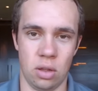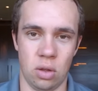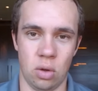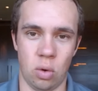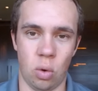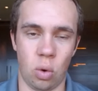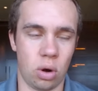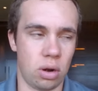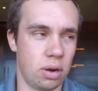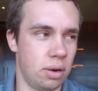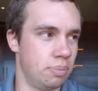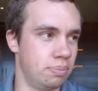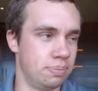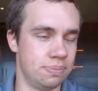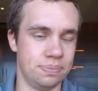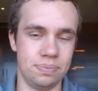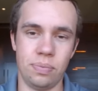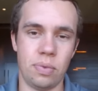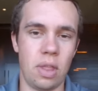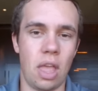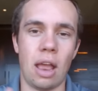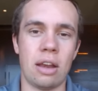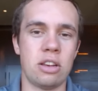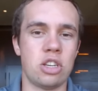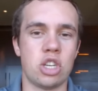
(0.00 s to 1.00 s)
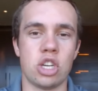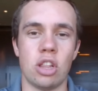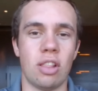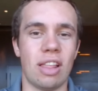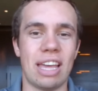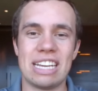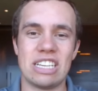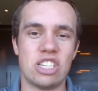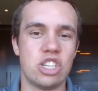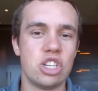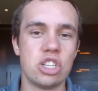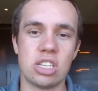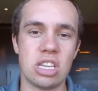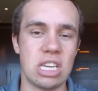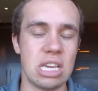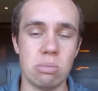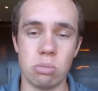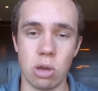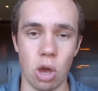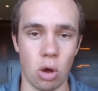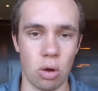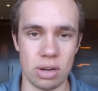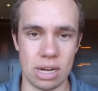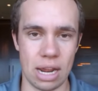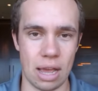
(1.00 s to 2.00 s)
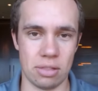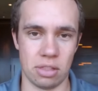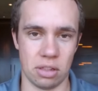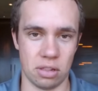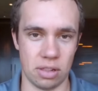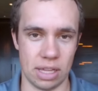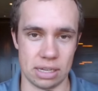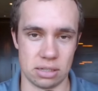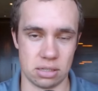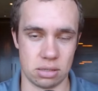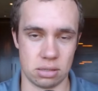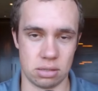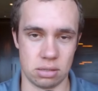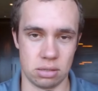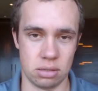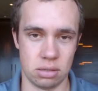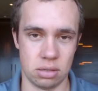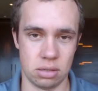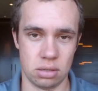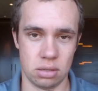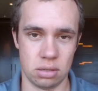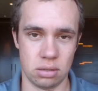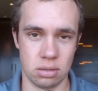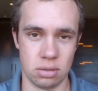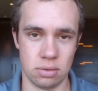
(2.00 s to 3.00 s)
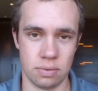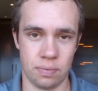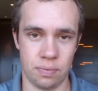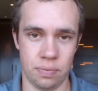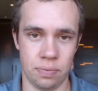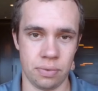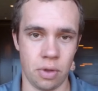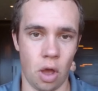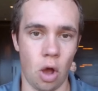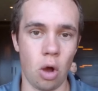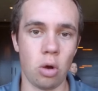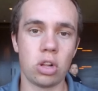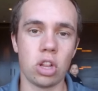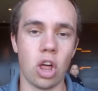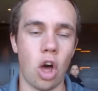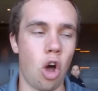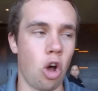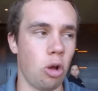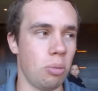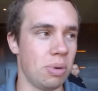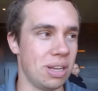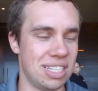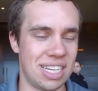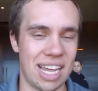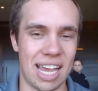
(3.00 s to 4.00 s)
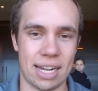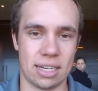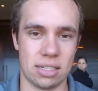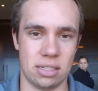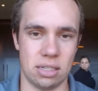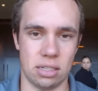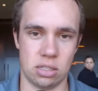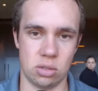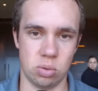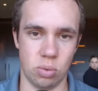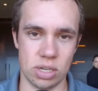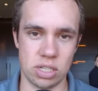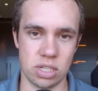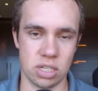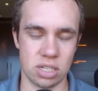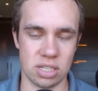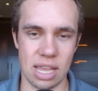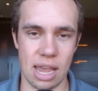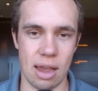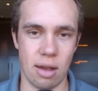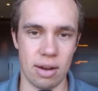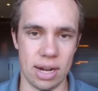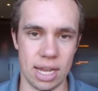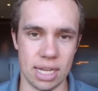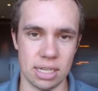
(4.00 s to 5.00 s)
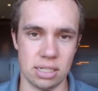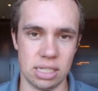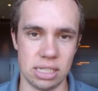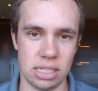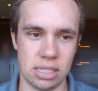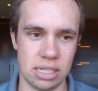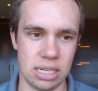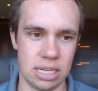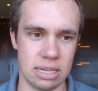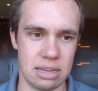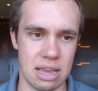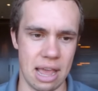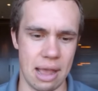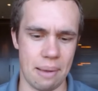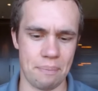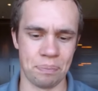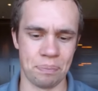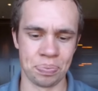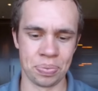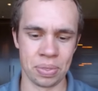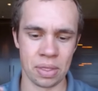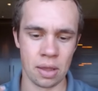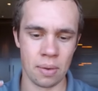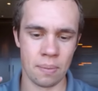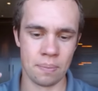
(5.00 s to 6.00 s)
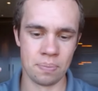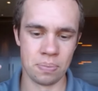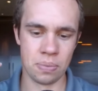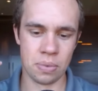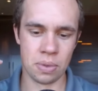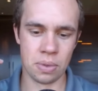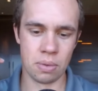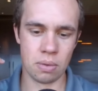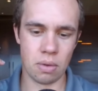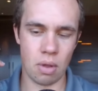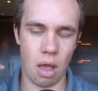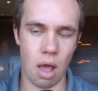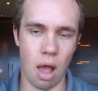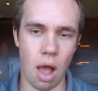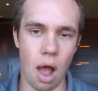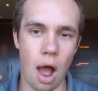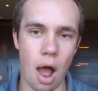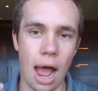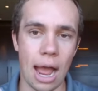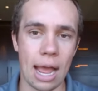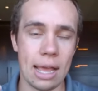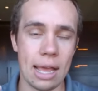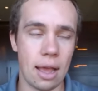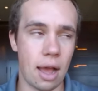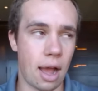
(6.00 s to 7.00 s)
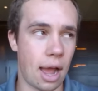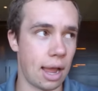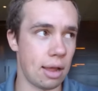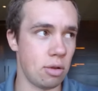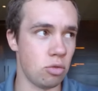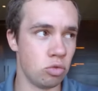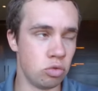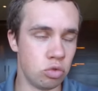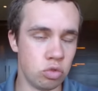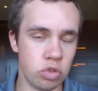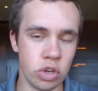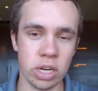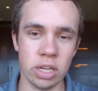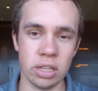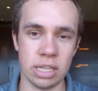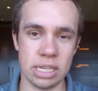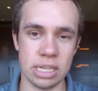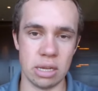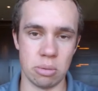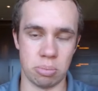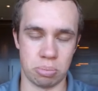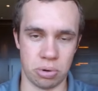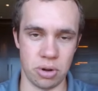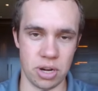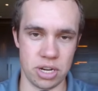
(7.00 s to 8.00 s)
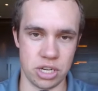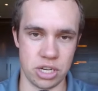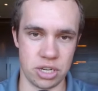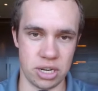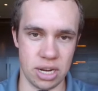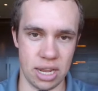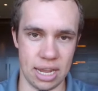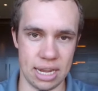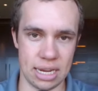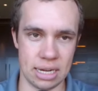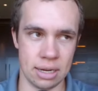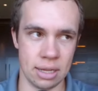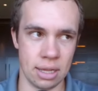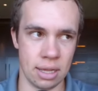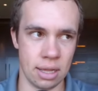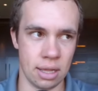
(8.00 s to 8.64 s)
or like just keep going down the list, Oklahoma, Texas, which is now an S E C game. I, I really appreciate